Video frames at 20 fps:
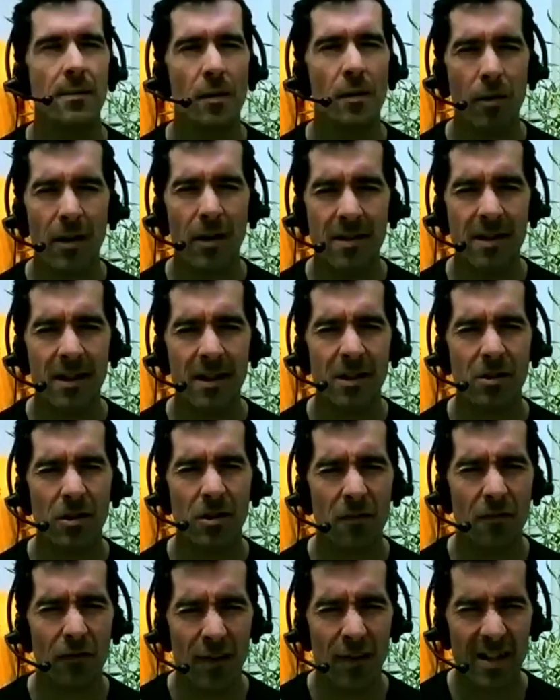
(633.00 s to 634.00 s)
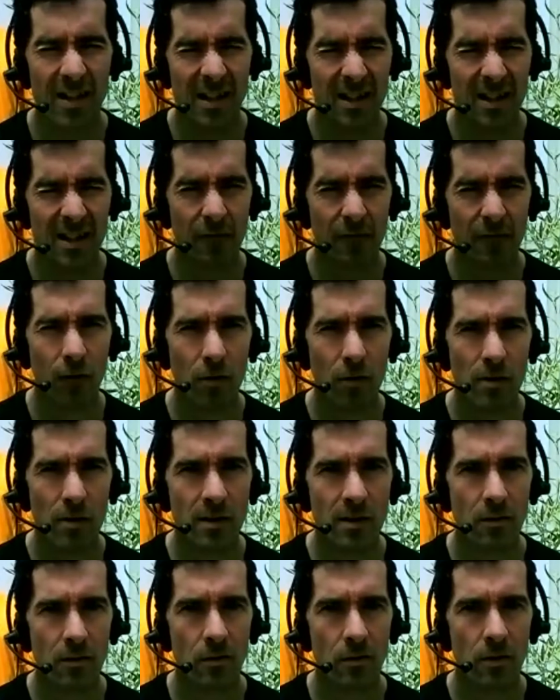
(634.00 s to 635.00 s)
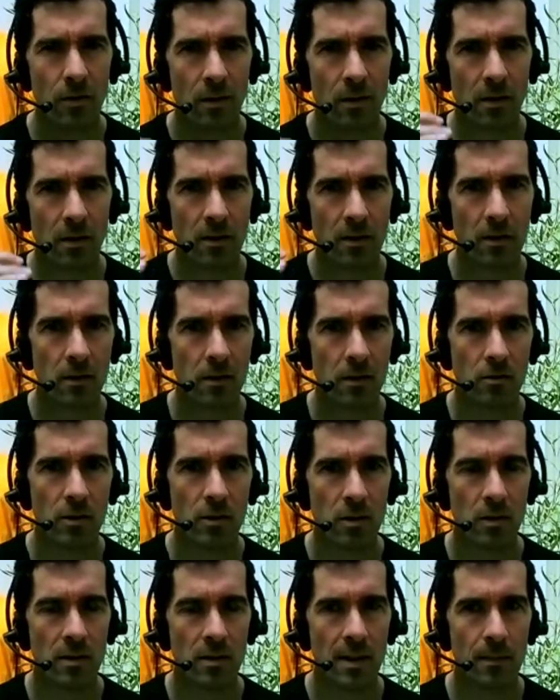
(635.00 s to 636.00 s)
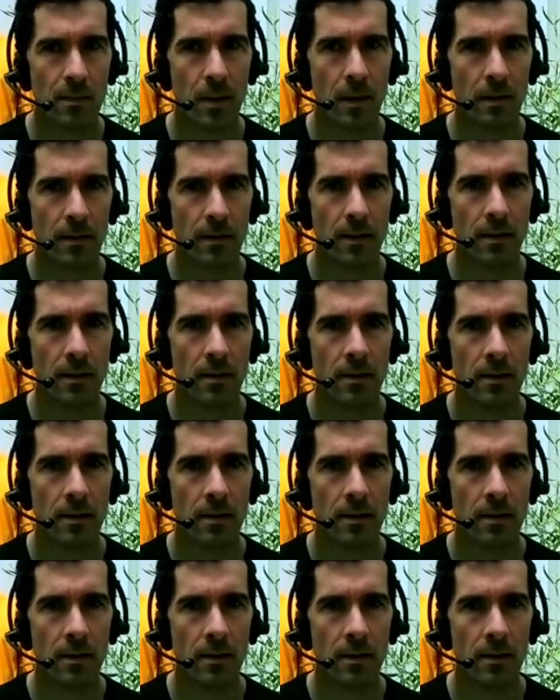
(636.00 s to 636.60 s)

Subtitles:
I right in thinking you can visit the forest or the trees once they're planted?